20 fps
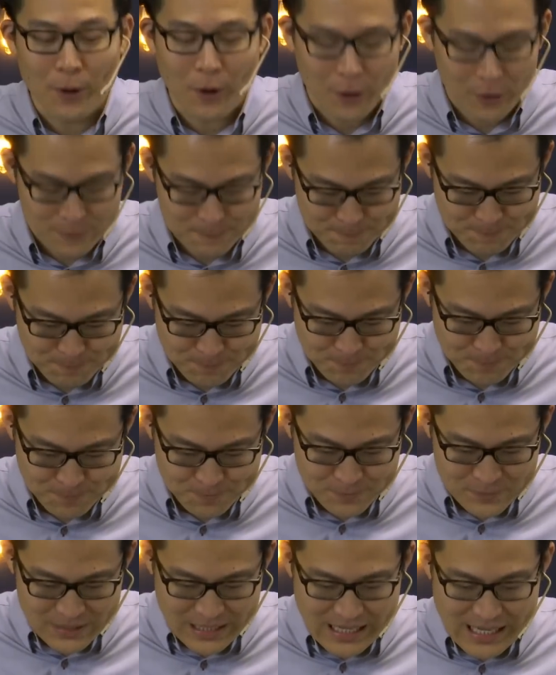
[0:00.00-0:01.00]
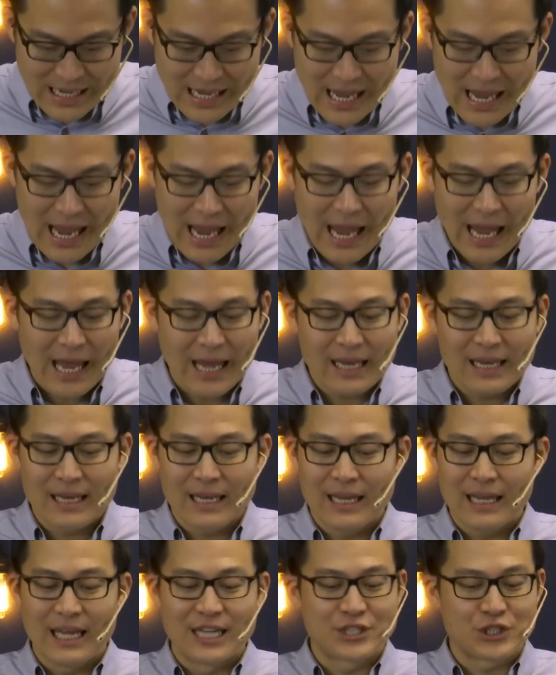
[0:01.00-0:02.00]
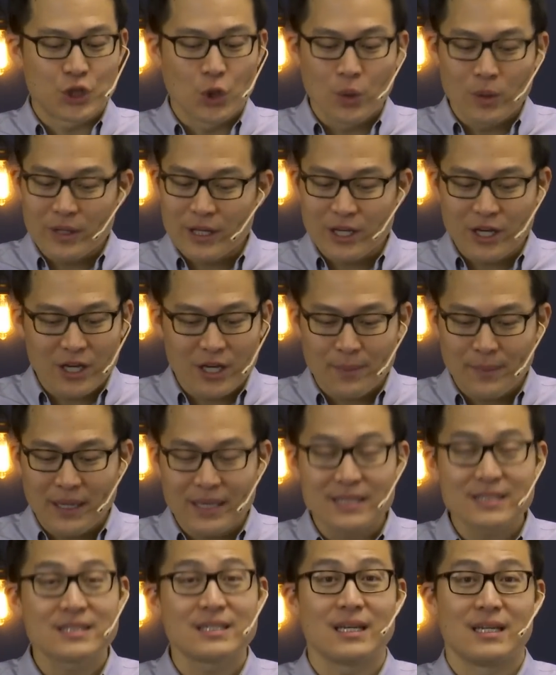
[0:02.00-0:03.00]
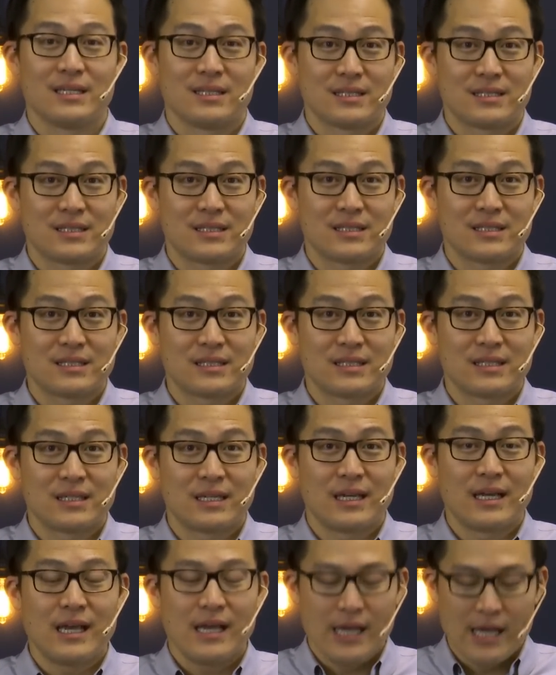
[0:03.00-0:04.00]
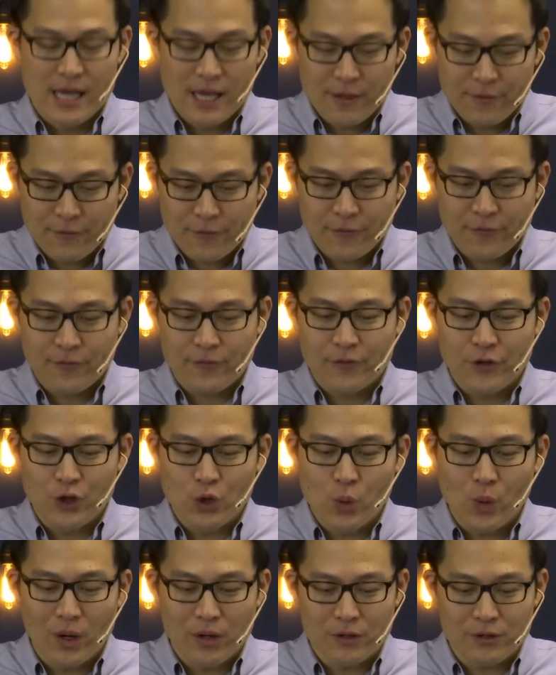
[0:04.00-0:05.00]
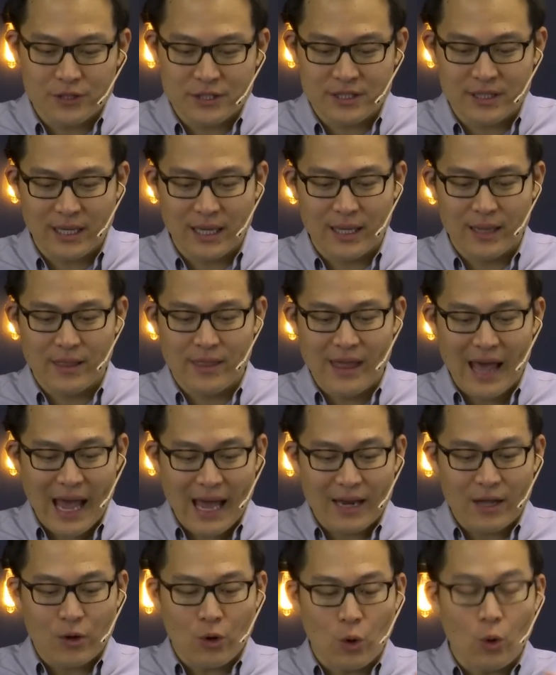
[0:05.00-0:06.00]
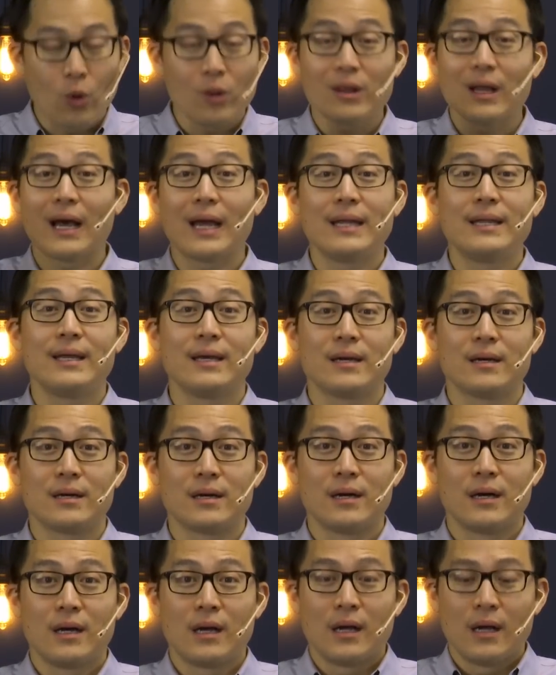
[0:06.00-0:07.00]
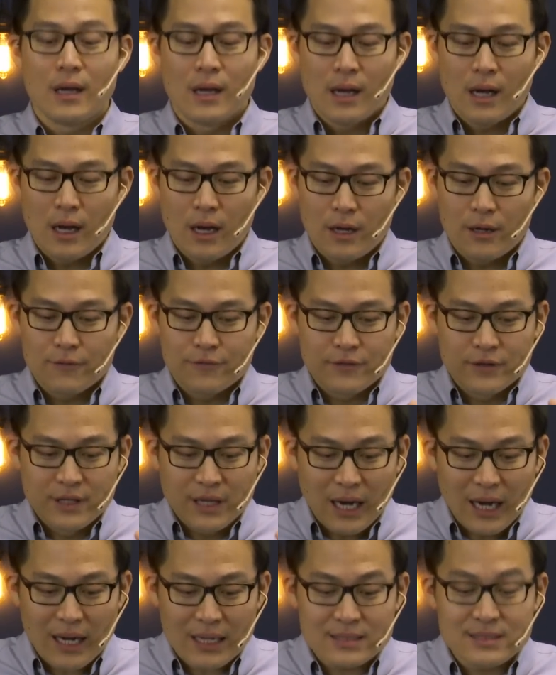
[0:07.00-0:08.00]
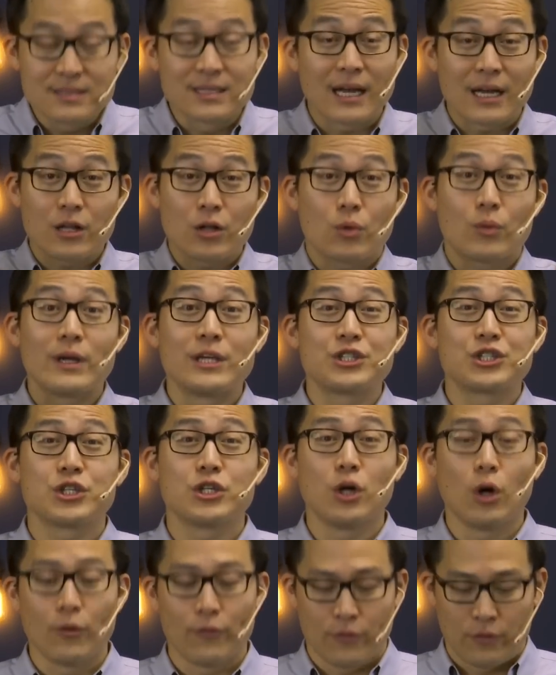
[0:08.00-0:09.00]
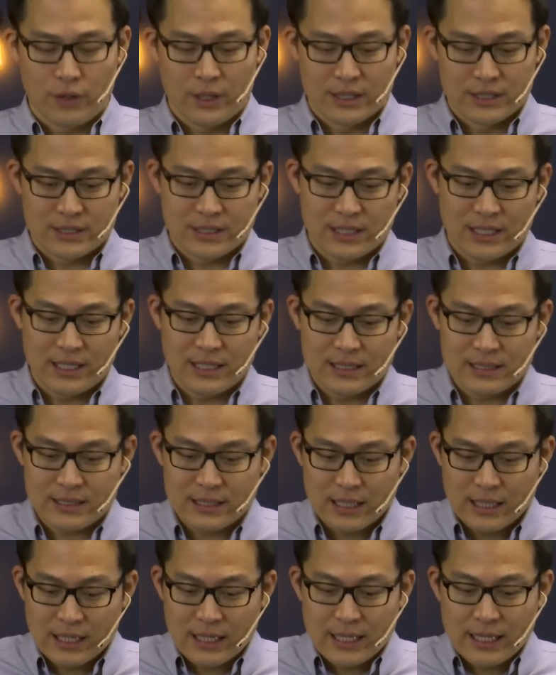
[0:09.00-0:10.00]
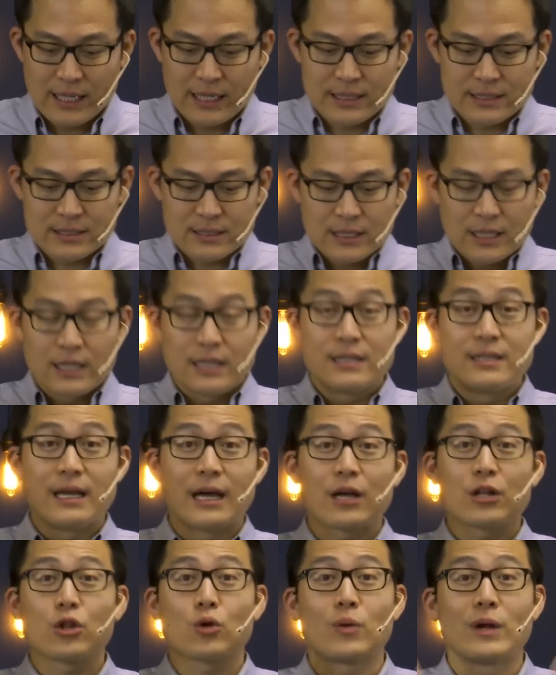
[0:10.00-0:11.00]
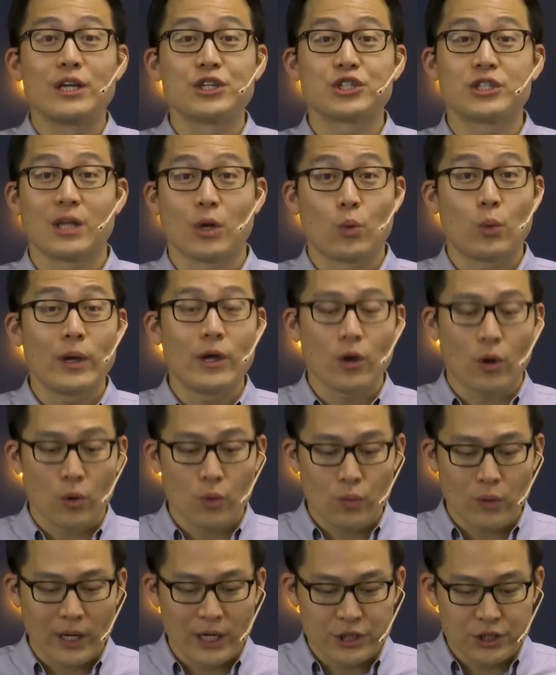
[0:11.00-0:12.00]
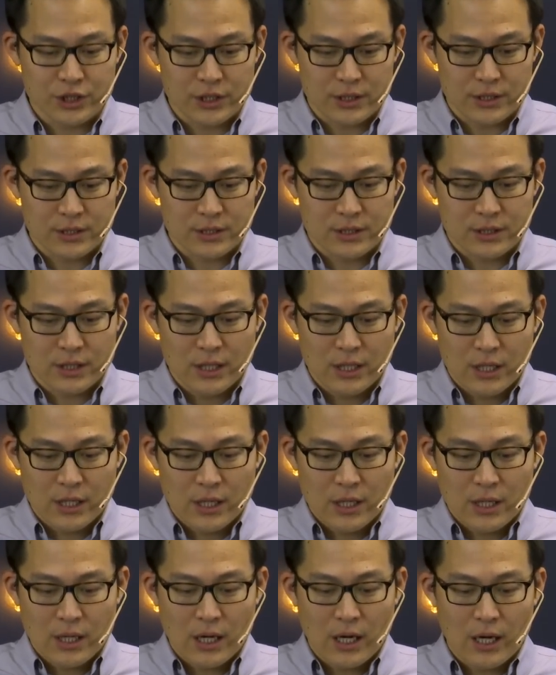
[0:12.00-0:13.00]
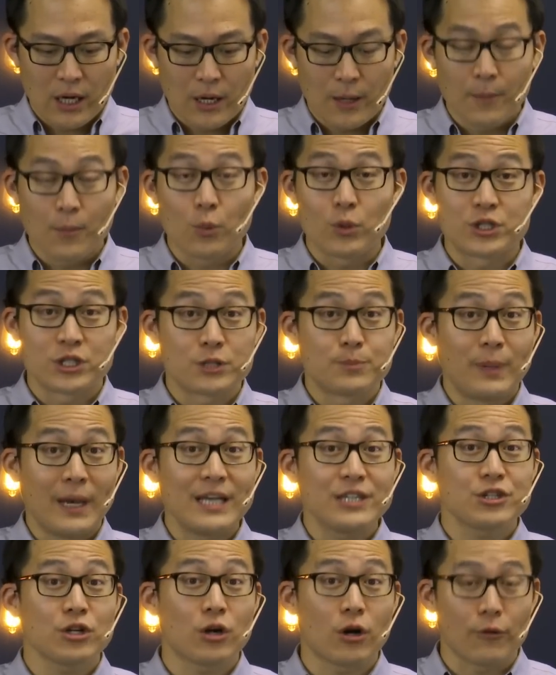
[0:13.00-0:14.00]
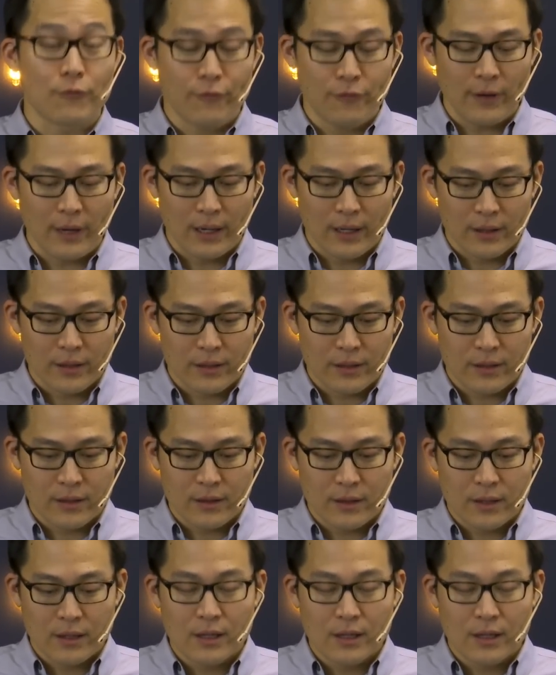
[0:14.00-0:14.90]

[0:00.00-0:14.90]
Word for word: Paul. And it's only going to make sense if you understand that whole idea of God's declaration over us, his, his declaration that we are righteous, uh, which is based on our faith,